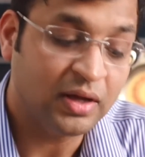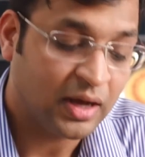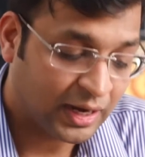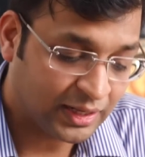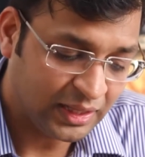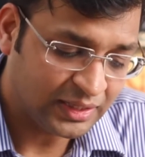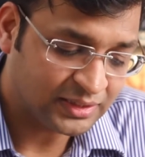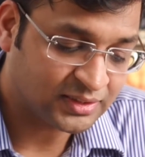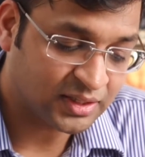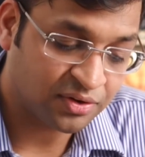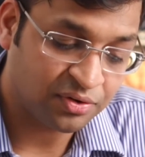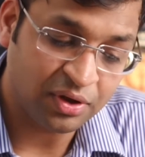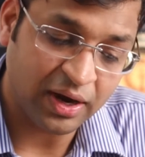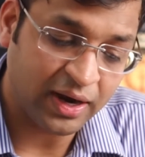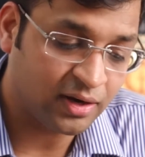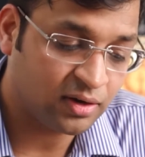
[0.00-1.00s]
I think it's a
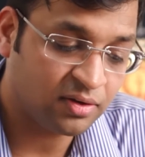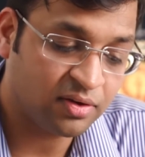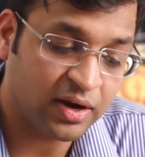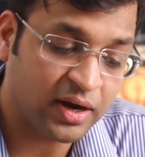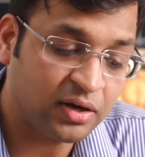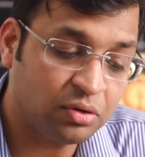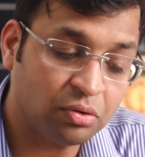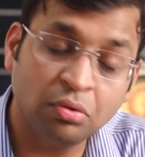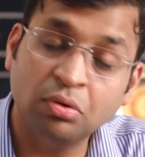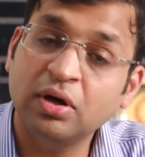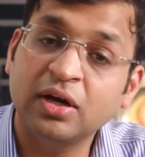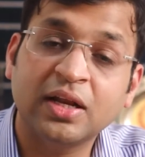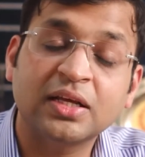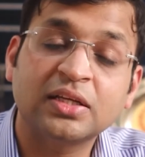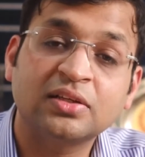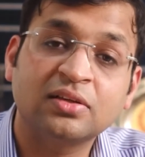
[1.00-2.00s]
great tool.
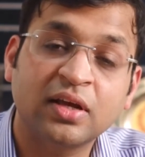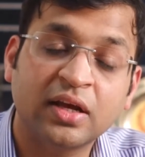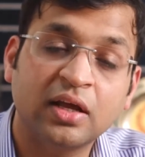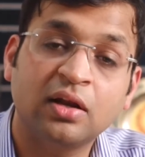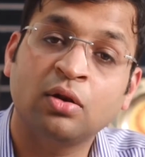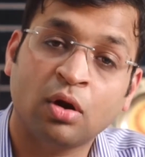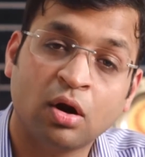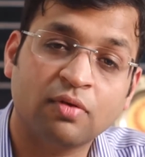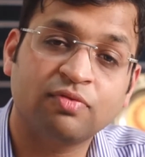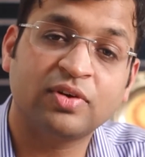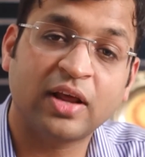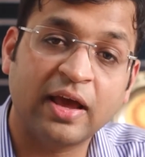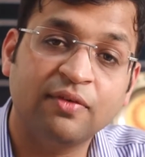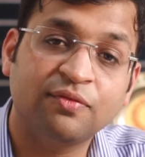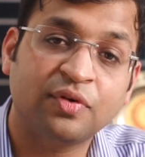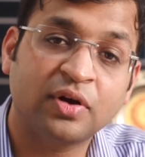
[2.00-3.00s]
It has taken a lot of
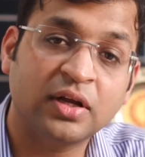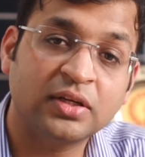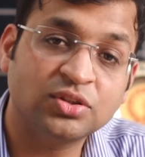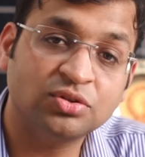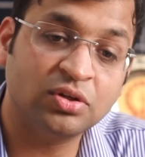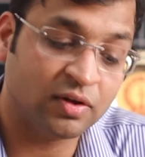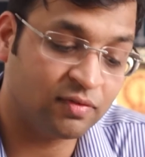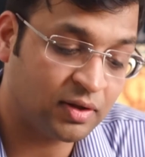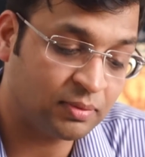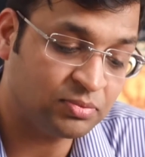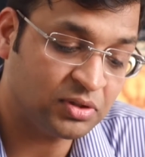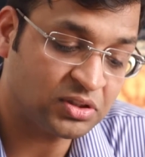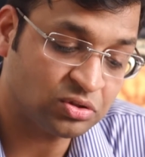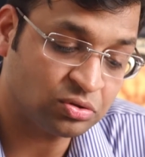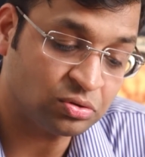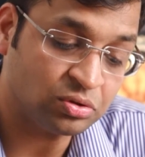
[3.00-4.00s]
time for us to develop
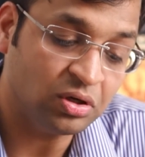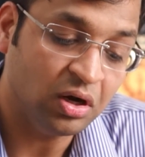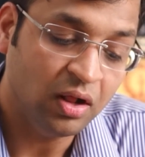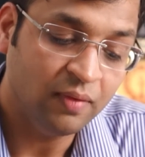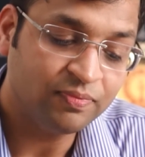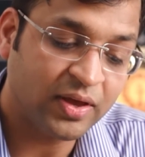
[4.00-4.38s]
this tool,